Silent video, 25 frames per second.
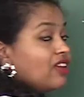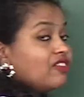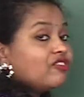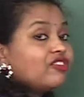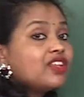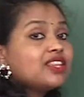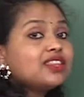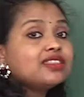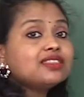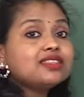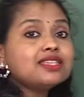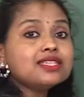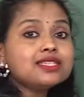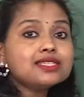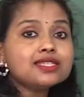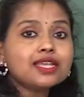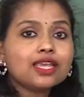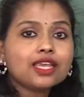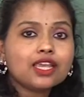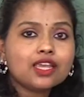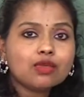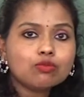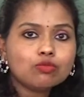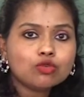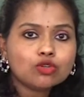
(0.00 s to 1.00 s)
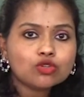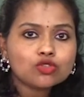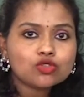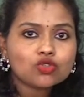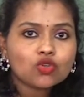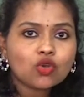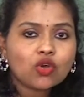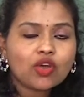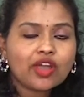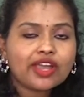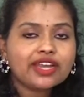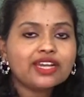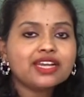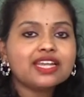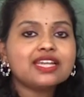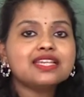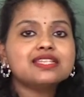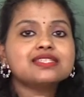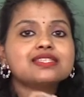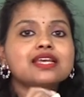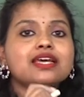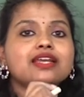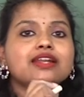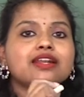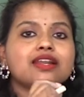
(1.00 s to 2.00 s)
When this hemozoin
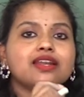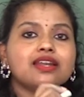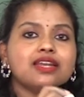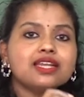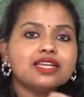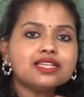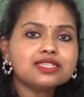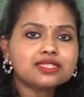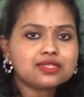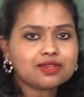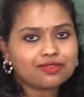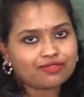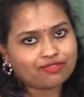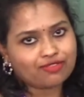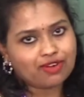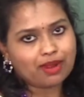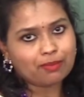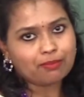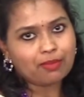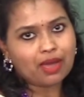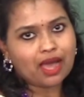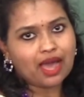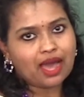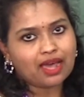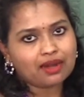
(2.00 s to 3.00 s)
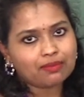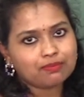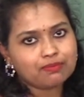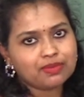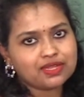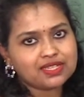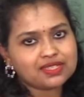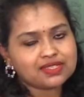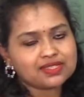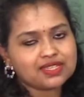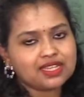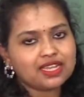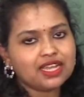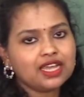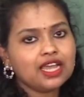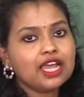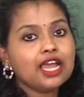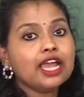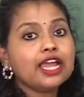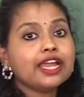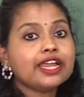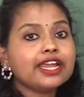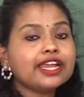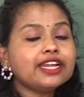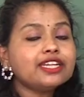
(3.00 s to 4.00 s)
is released from
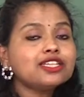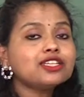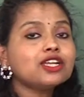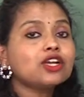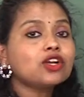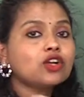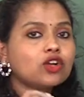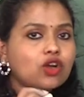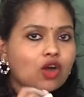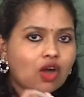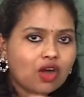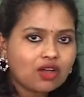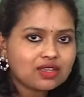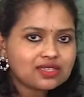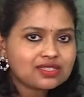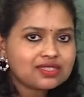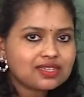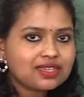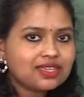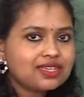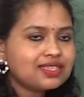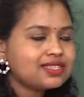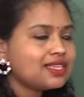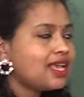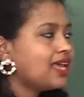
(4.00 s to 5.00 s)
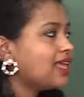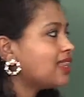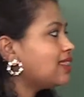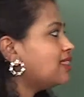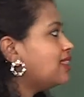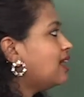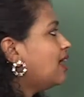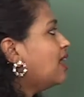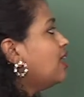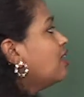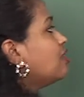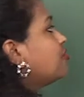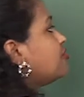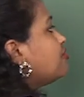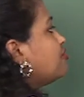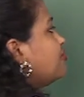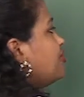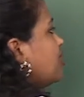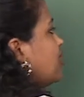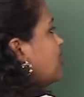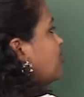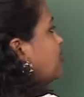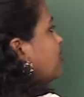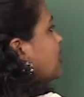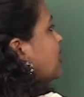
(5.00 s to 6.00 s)
RBC, it causes the
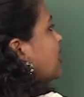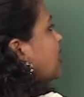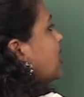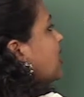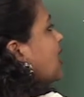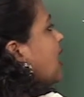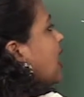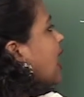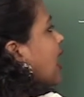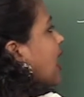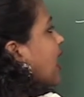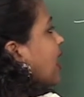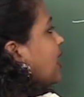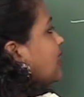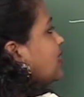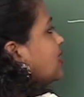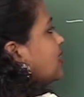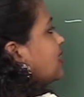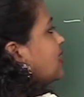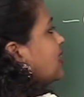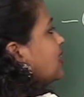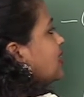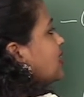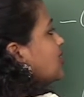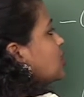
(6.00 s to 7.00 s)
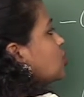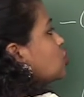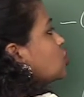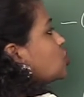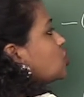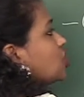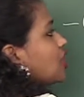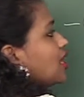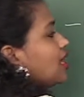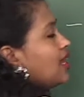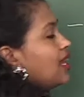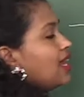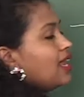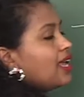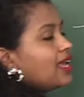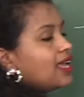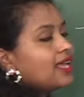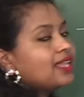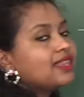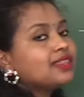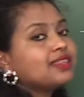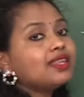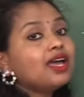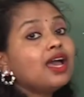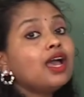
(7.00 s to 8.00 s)
fever and the chill
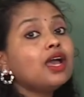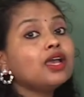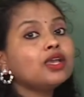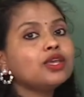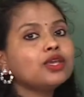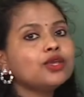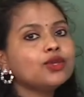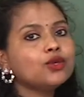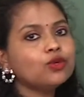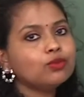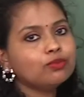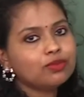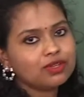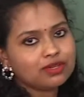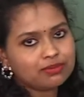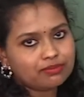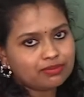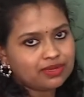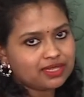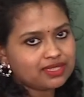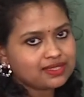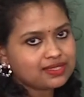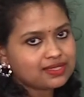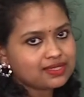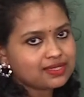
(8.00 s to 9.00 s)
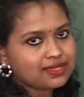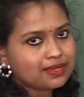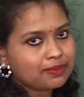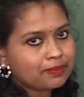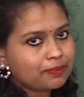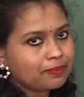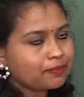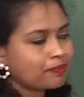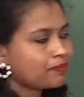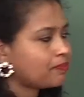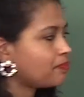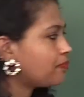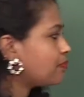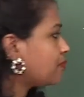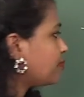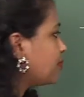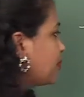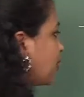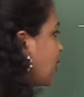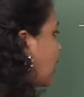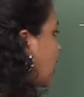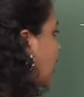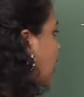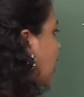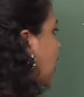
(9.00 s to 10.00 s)
in the human beings.
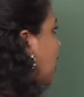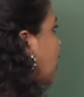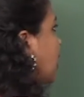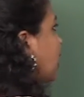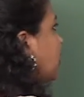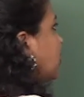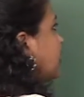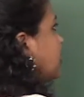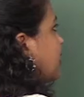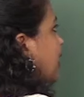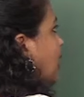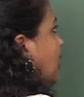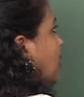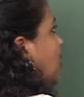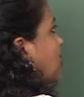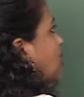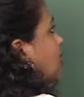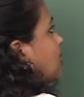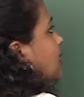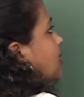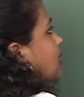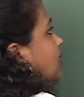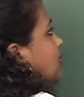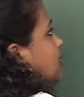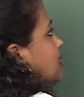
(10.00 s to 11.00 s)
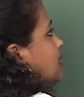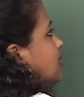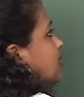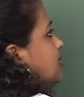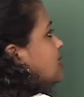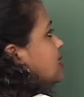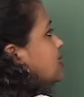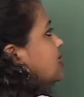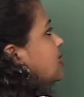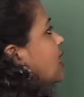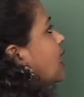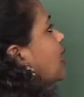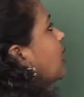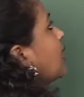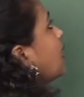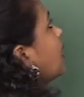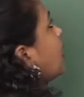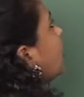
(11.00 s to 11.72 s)
Now, this